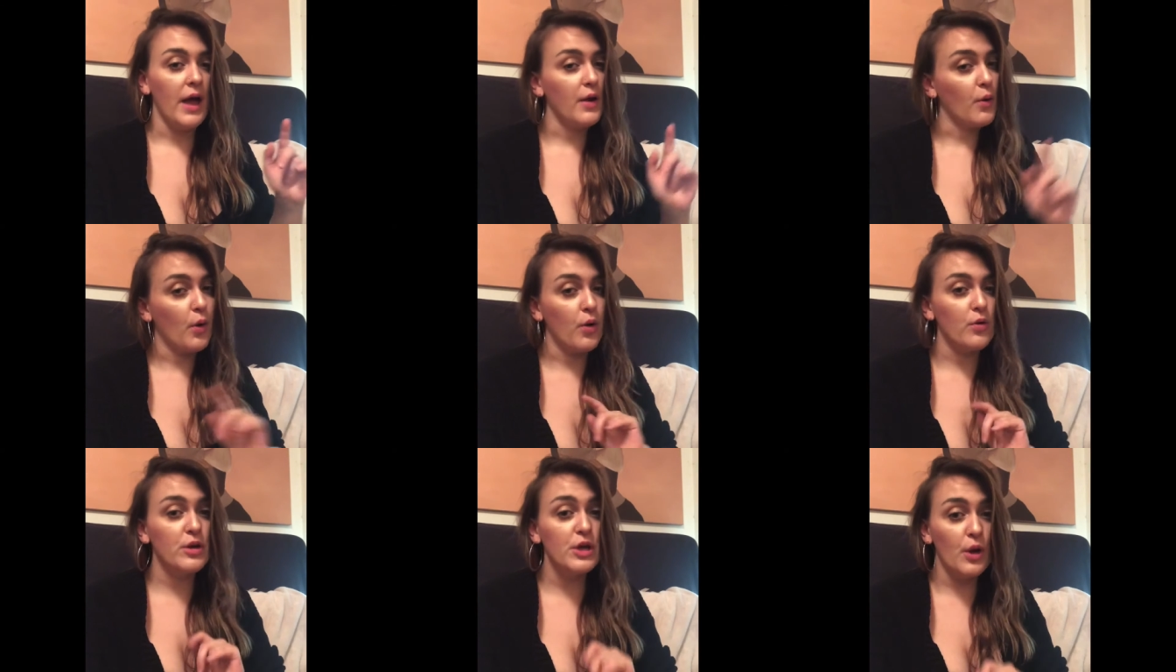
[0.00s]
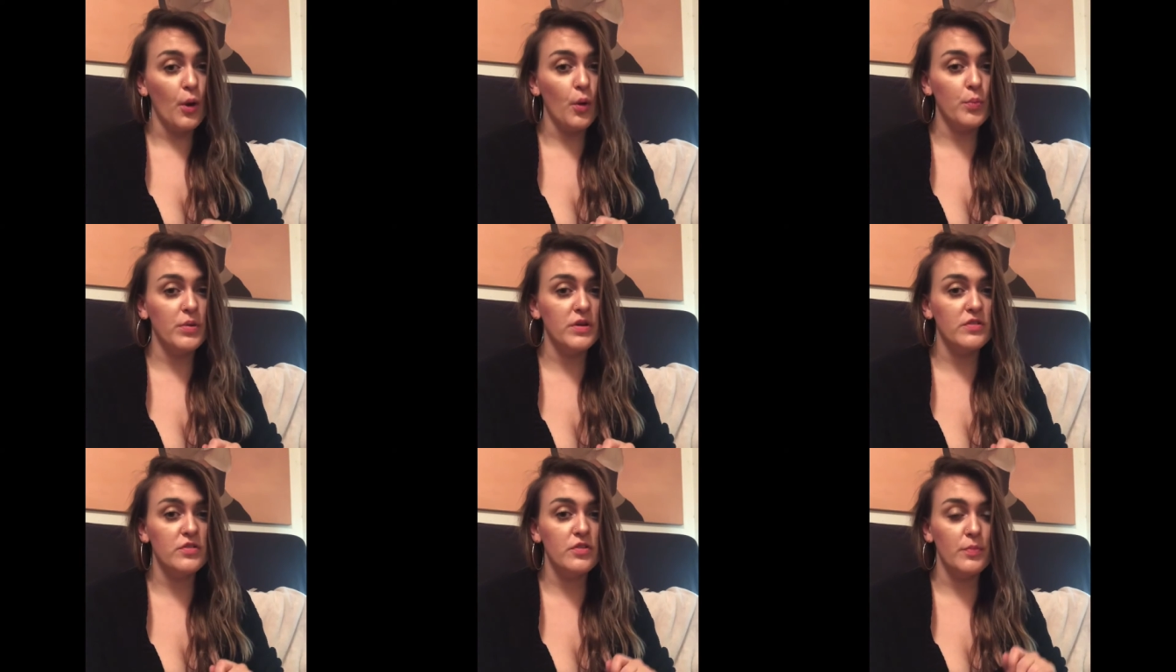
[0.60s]
I already
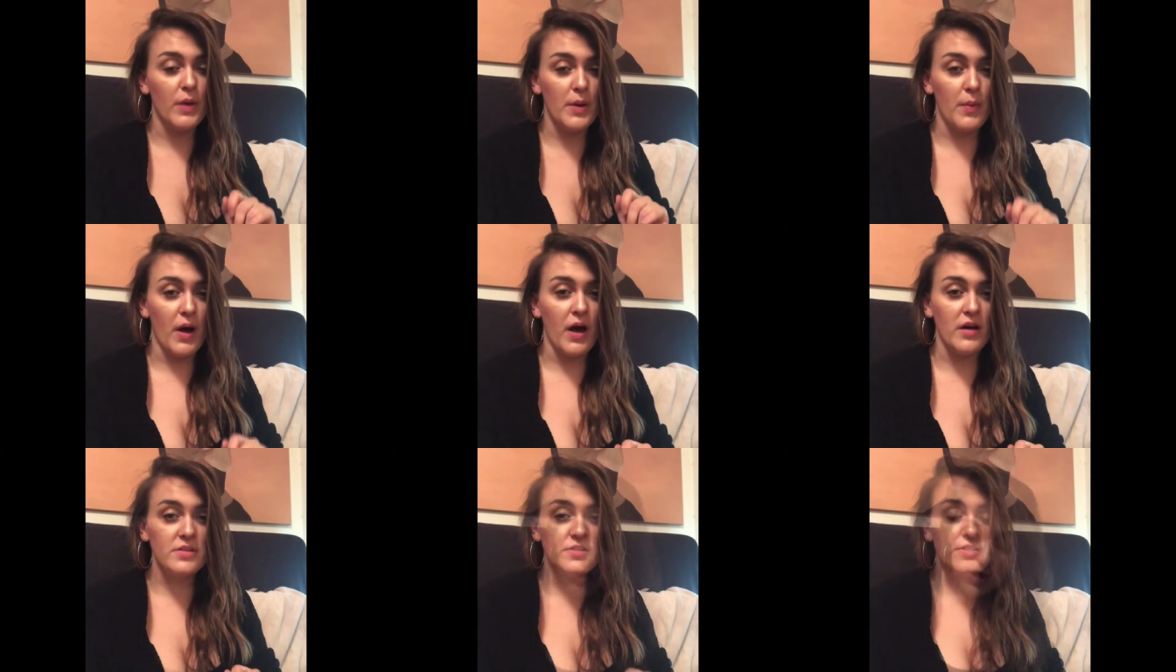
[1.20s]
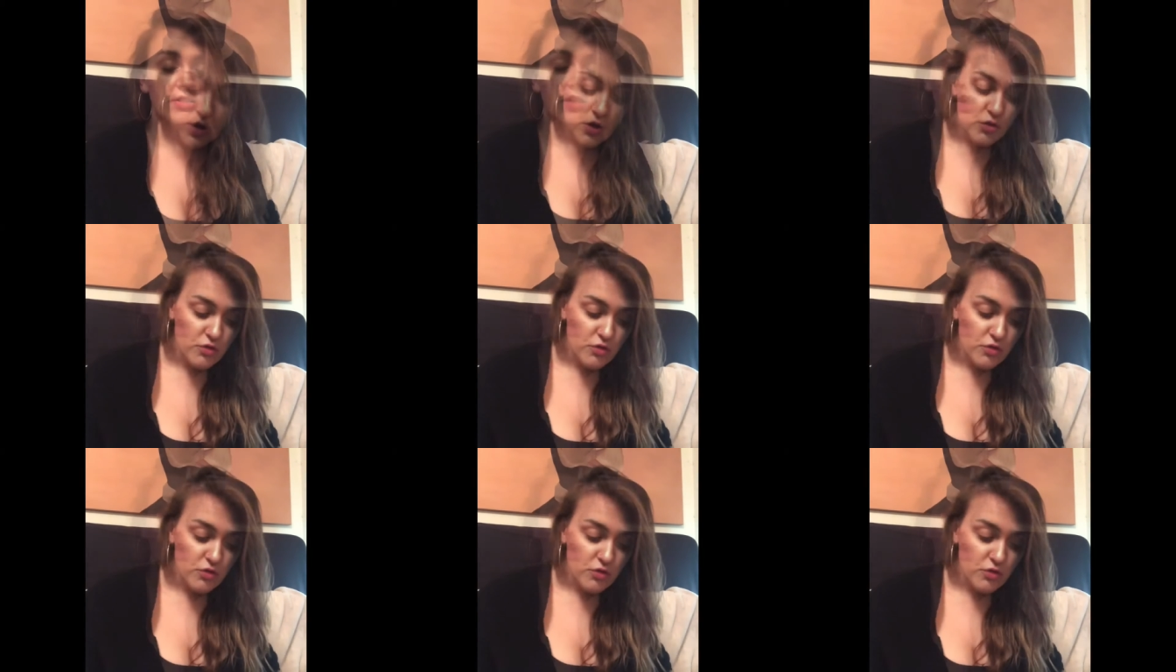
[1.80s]
opened my box.